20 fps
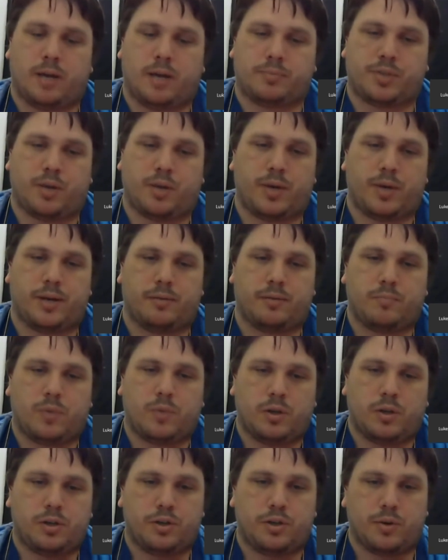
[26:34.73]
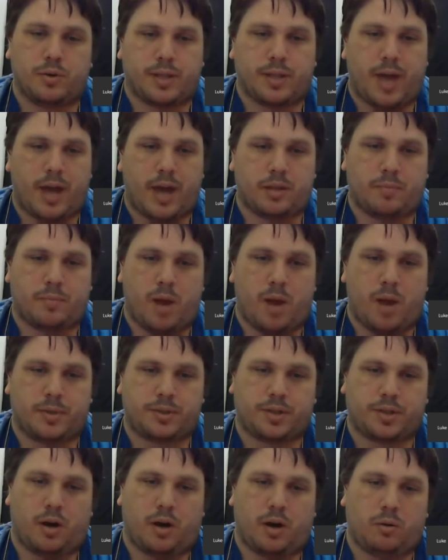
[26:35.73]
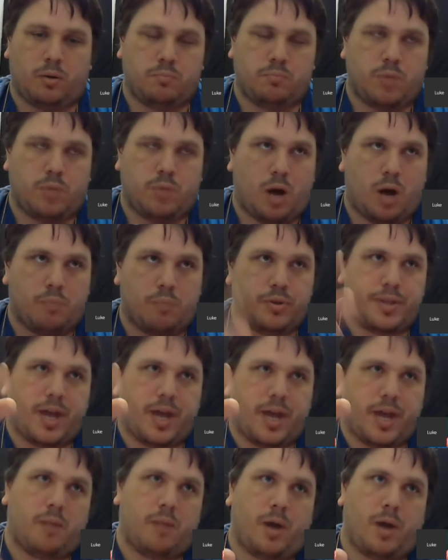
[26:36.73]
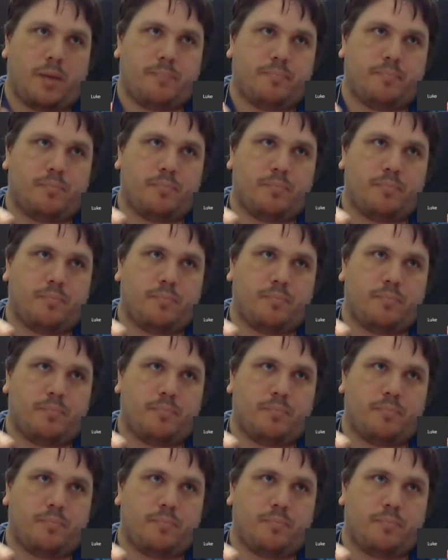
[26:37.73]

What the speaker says: So we're doing that at the moment. So I'll put that on my